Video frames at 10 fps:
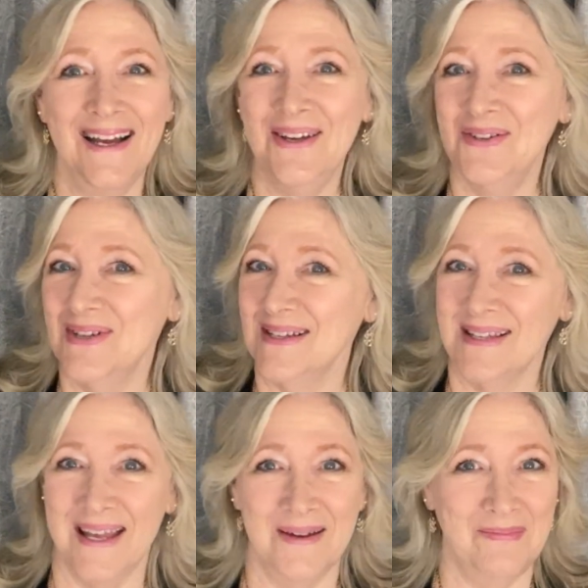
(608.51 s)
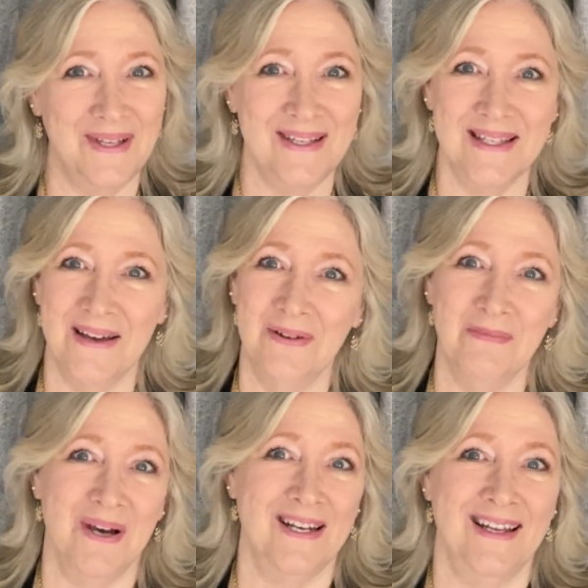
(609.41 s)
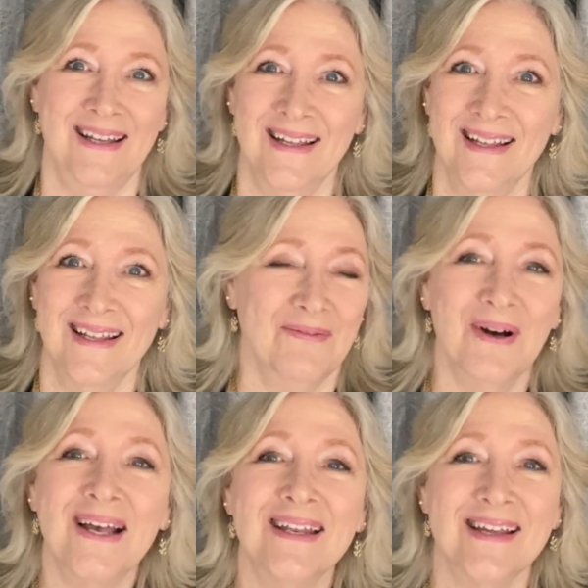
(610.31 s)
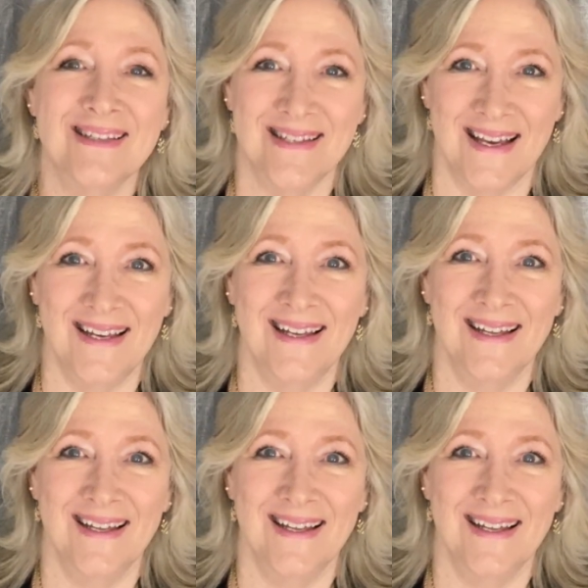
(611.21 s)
you just can't please everybody. What can I say?